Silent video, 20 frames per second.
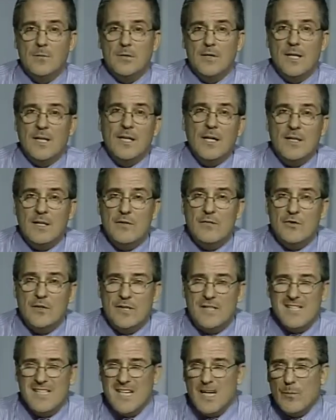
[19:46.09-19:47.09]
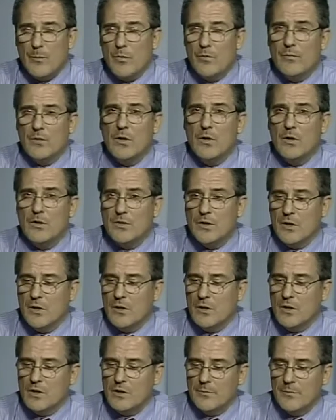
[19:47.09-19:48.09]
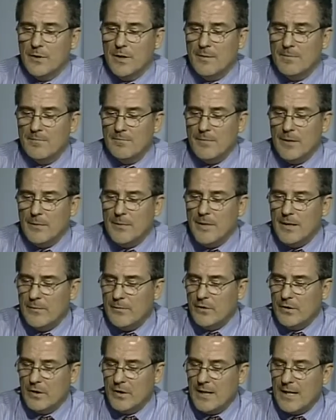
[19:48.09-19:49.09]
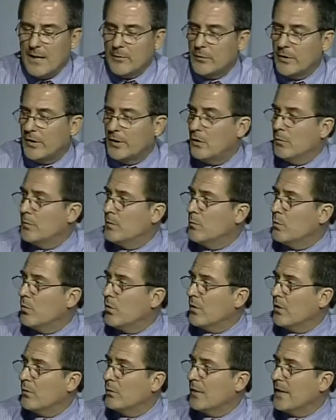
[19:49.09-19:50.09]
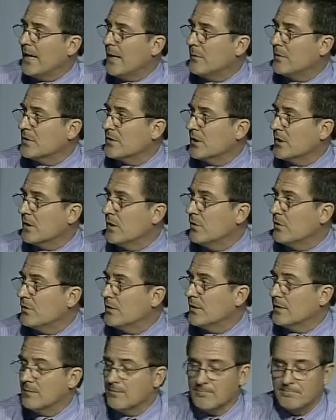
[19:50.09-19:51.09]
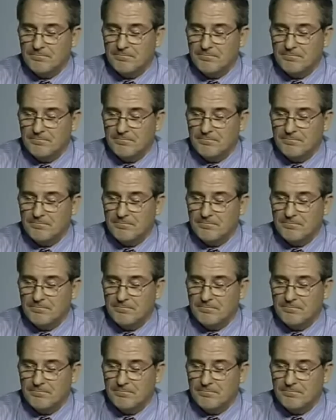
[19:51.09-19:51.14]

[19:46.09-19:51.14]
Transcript: So that kind of gives you an example of the closing costs. But maybe Dave, you can elaborate a little bit more on what happens at closing.